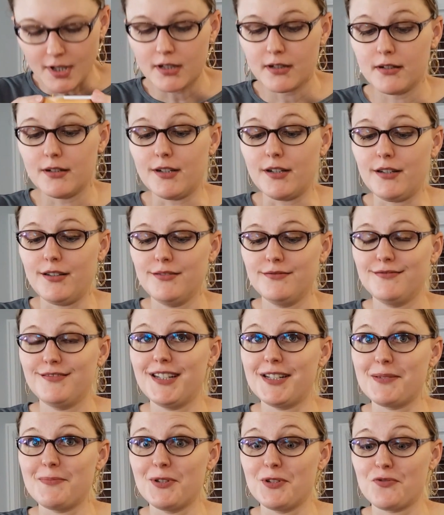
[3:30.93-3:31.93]
Ah,
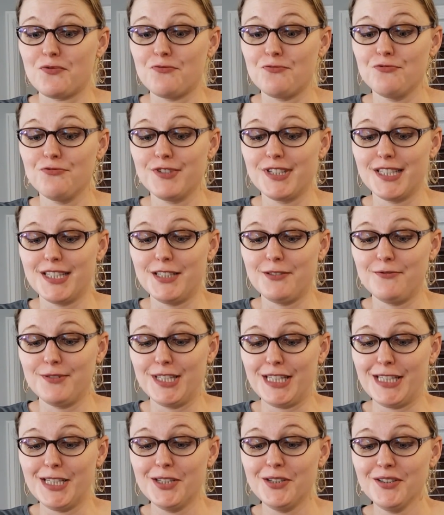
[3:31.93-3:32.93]
that smells really,
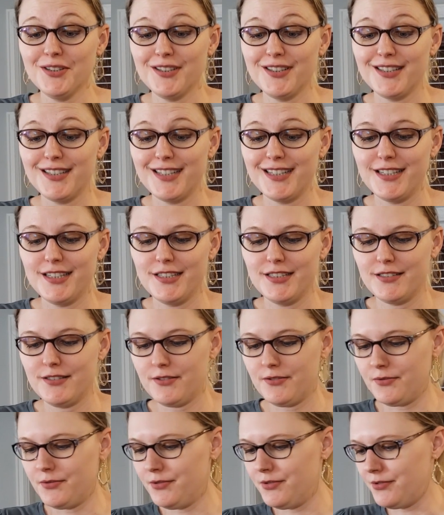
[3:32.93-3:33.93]
really good.
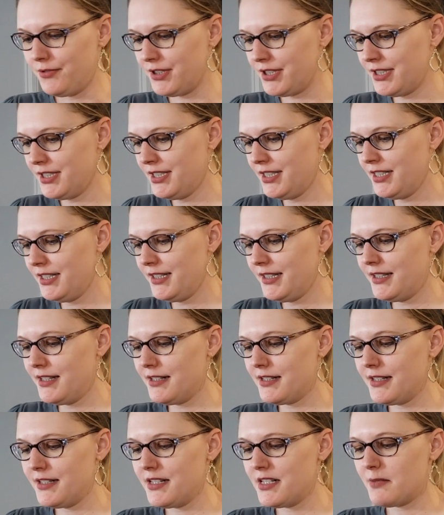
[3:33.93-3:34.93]
Ooh, this
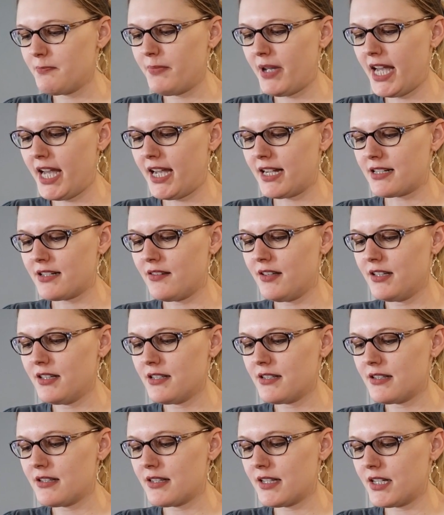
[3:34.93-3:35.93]
is packed. I think this
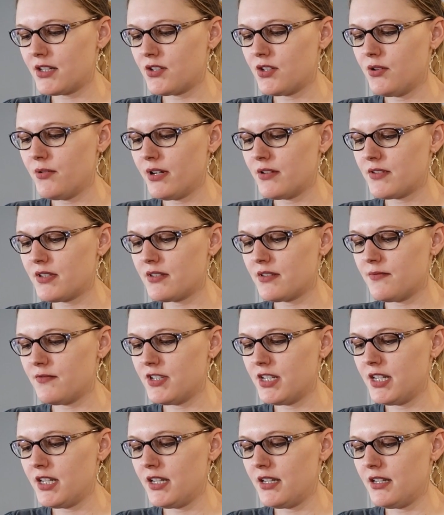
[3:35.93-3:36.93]
is like 2 ounces of
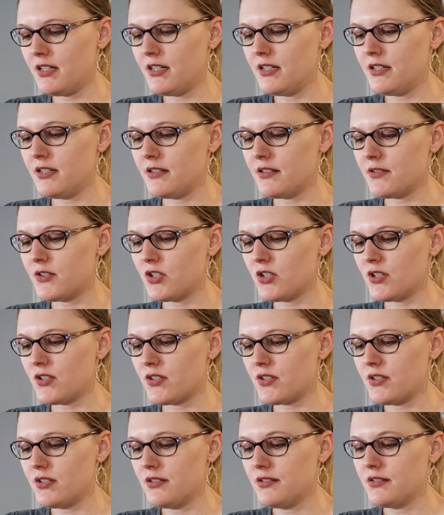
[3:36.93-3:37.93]
tea, and it is
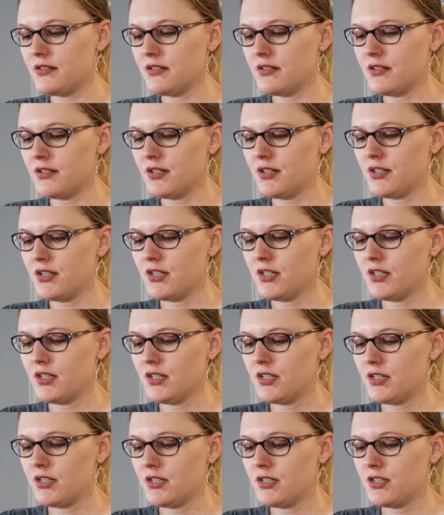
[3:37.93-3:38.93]
just
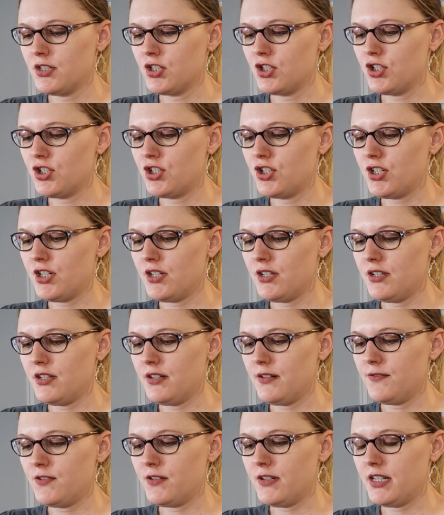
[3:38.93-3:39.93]

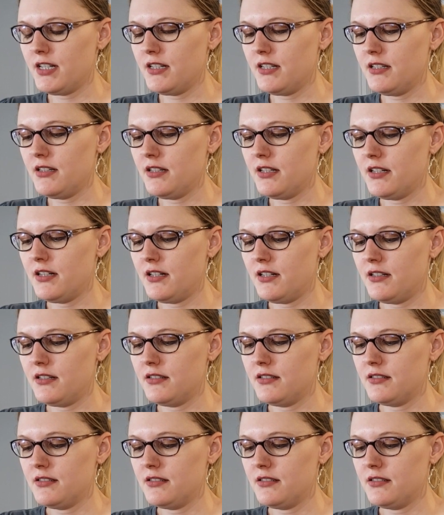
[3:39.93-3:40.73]
shoved right in there.